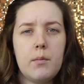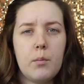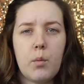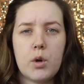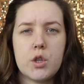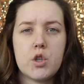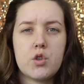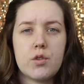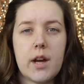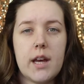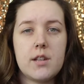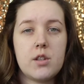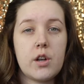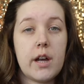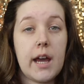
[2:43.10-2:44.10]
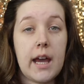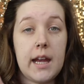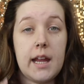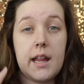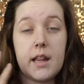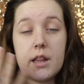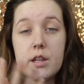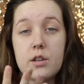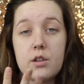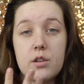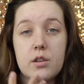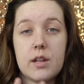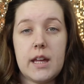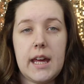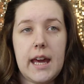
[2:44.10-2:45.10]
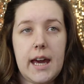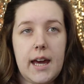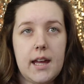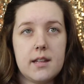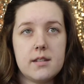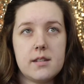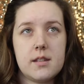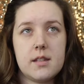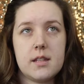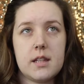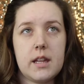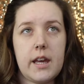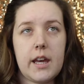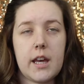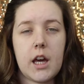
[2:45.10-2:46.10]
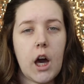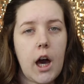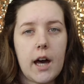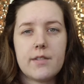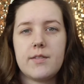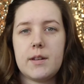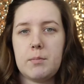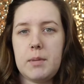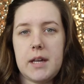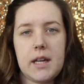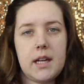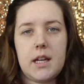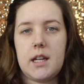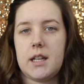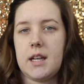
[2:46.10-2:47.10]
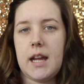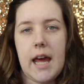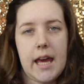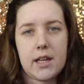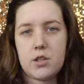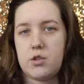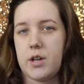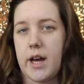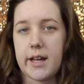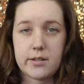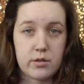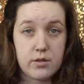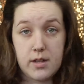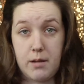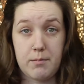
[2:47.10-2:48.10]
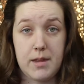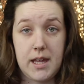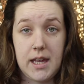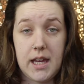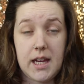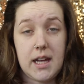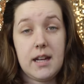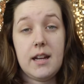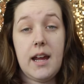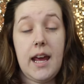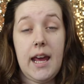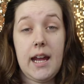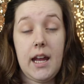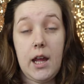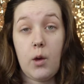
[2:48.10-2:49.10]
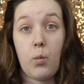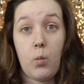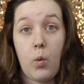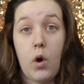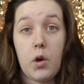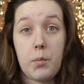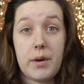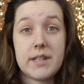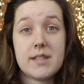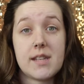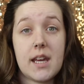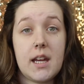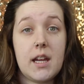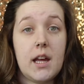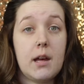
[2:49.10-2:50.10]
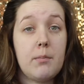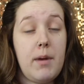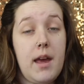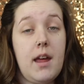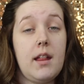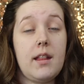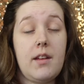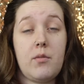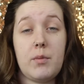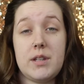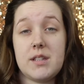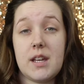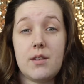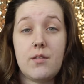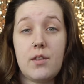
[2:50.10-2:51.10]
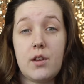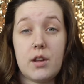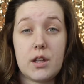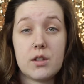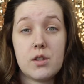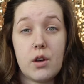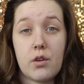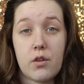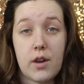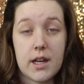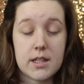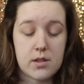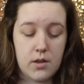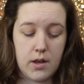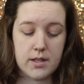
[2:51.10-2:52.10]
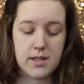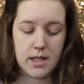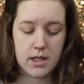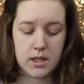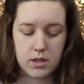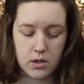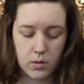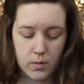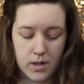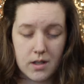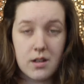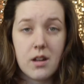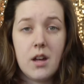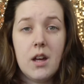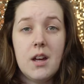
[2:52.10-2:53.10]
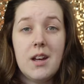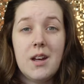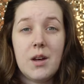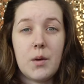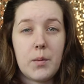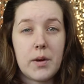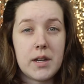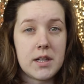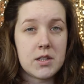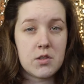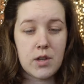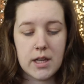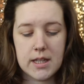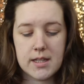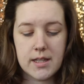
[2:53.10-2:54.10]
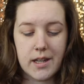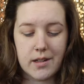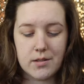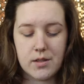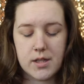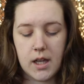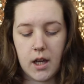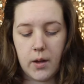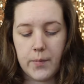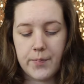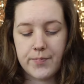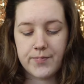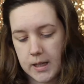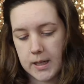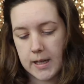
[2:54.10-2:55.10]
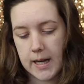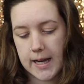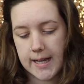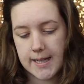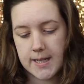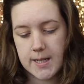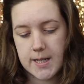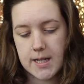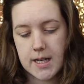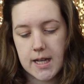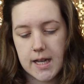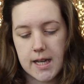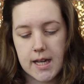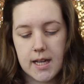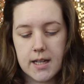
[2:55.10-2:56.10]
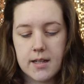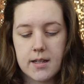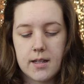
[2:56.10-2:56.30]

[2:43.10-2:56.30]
moisturizer, and it literally has like coffee bean extract or something in it, and it woke my skin up. It left my skin feeling so great, so I said, you know what, why not try this out? So that's she.